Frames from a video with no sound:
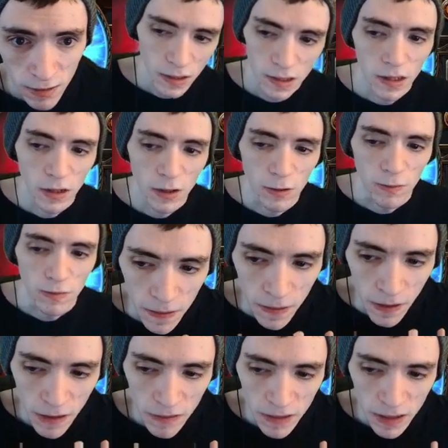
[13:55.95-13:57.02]
So
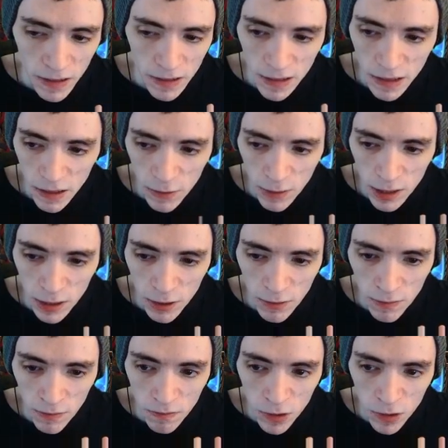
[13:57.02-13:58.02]
you have to consider, when you're